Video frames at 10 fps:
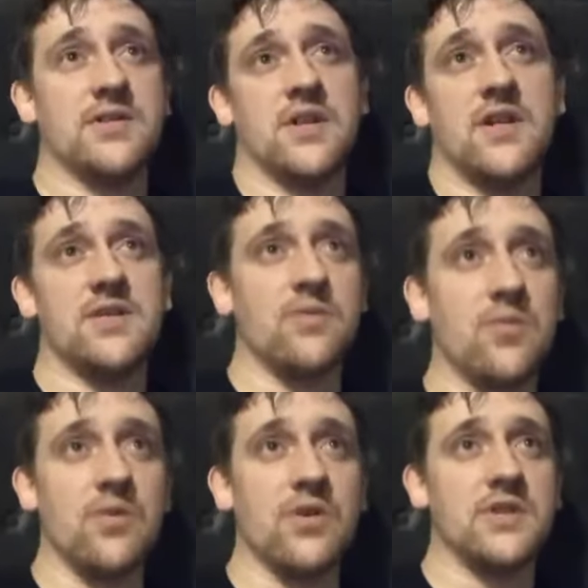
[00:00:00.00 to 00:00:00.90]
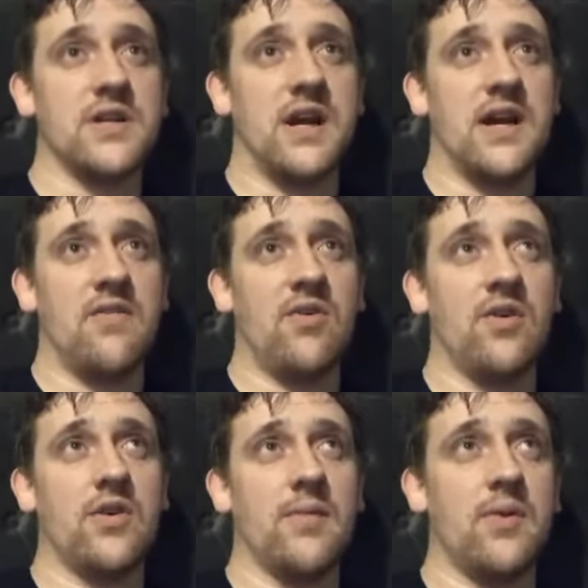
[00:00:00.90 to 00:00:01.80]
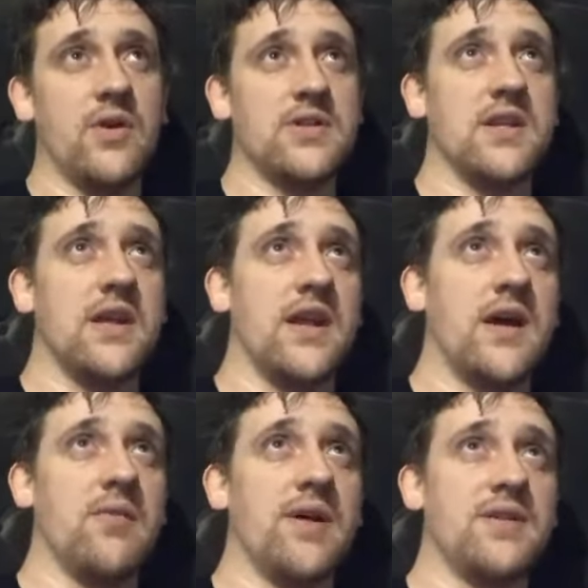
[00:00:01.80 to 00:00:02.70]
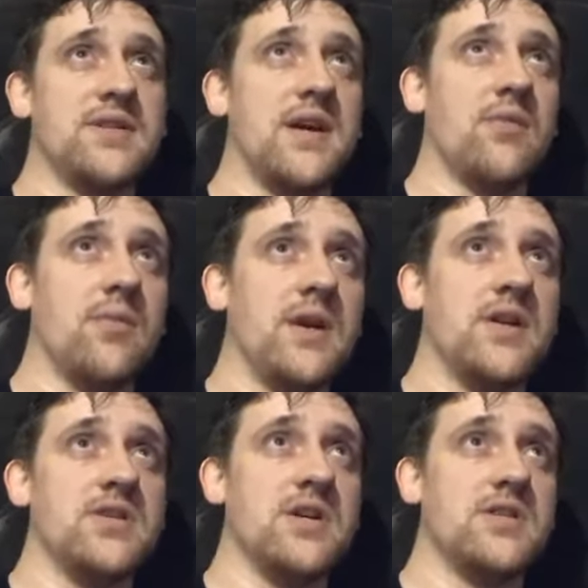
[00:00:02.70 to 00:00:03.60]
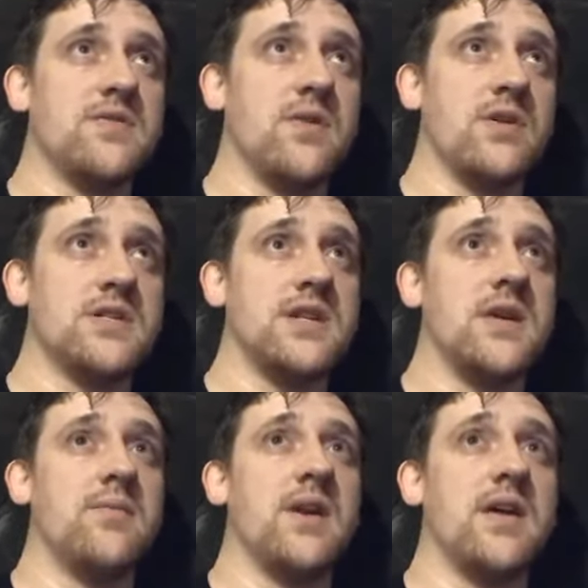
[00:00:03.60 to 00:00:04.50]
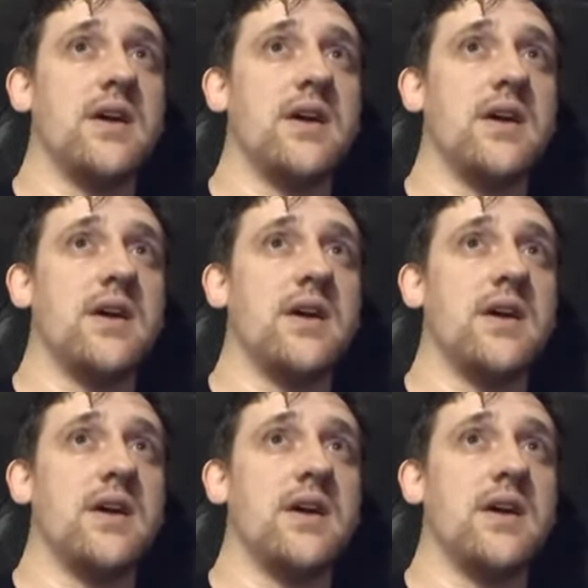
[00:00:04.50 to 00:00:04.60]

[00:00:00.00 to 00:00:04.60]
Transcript: a loss of rewards. I have a hard time parsing that out without saying we're being judged for our sin, but I,